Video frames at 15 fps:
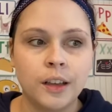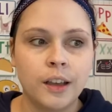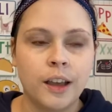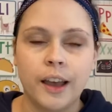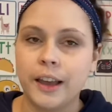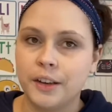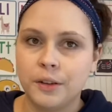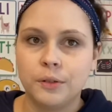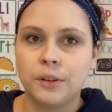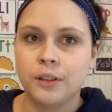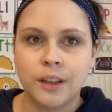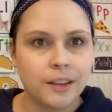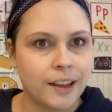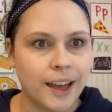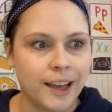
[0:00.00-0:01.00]
I know
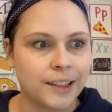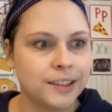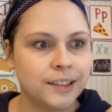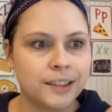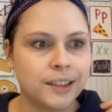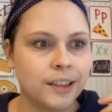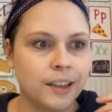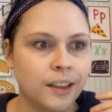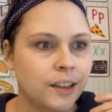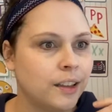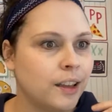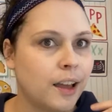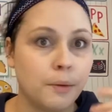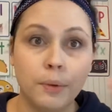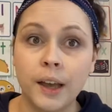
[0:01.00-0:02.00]
as
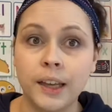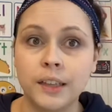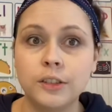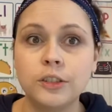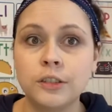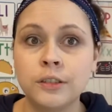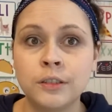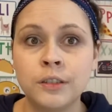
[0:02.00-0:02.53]
a bunch,